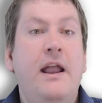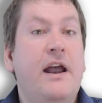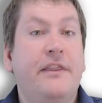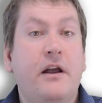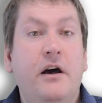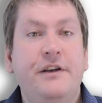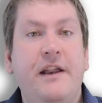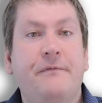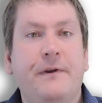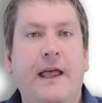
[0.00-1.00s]
And the
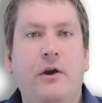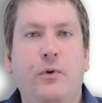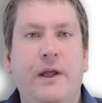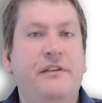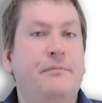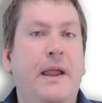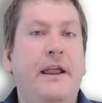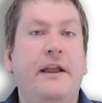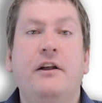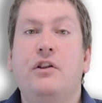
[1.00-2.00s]
content for that quiz
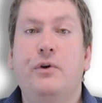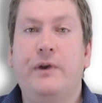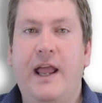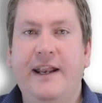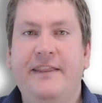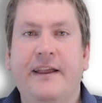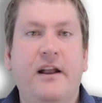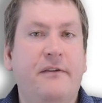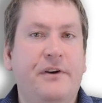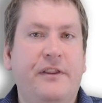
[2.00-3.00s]
may include anything
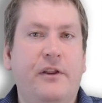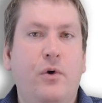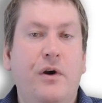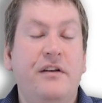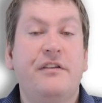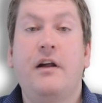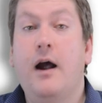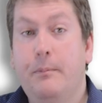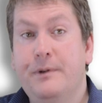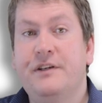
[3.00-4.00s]
covered in the course
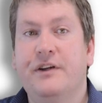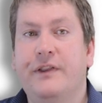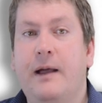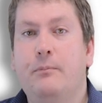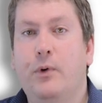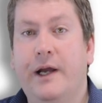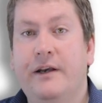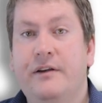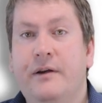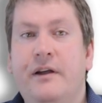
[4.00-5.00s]
up until that
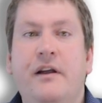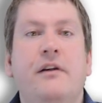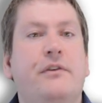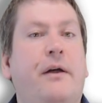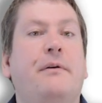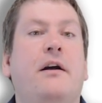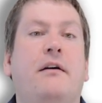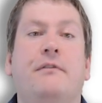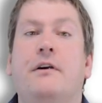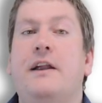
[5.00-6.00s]
point. So I would
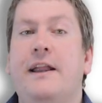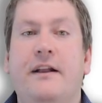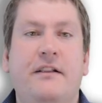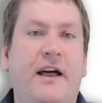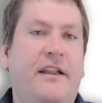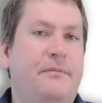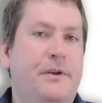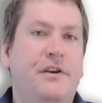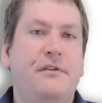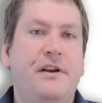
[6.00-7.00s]
cover in-class
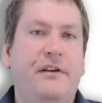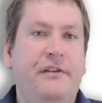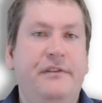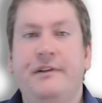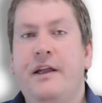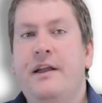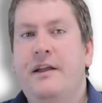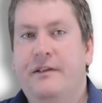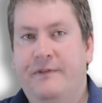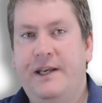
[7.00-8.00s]
materials,
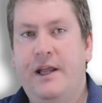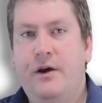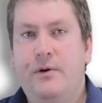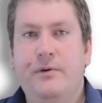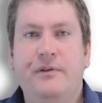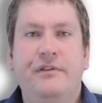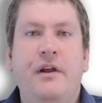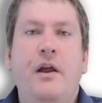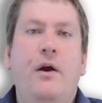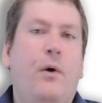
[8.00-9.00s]
videos,
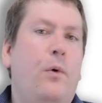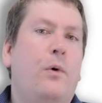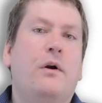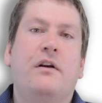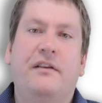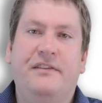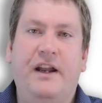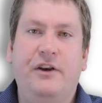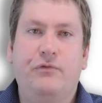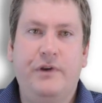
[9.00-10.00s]
or
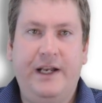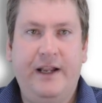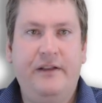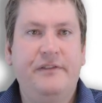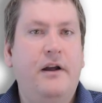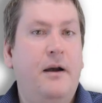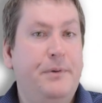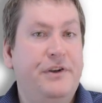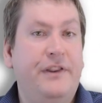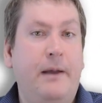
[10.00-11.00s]
assigned readings up
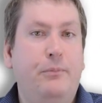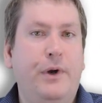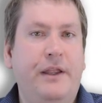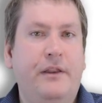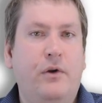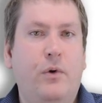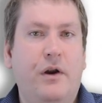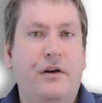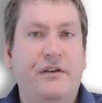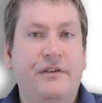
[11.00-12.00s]
until that point in the
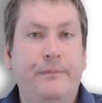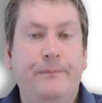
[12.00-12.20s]
course.